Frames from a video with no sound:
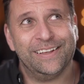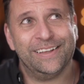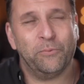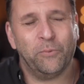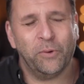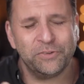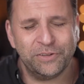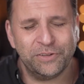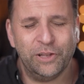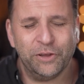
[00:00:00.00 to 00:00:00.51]

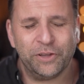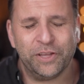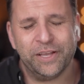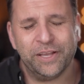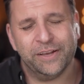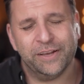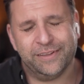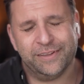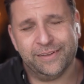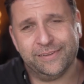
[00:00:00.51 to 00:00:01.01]
wasn't
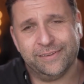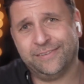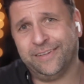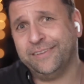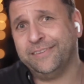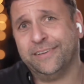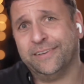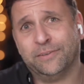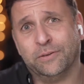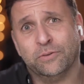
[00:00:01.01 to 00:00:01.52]
looking at the
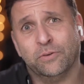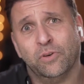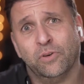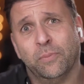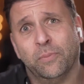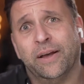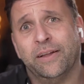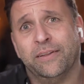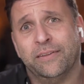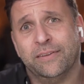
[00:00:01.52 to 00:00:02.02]
aesthetics. It was
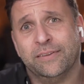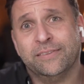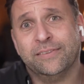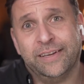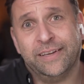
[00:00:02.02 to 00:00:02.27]
all about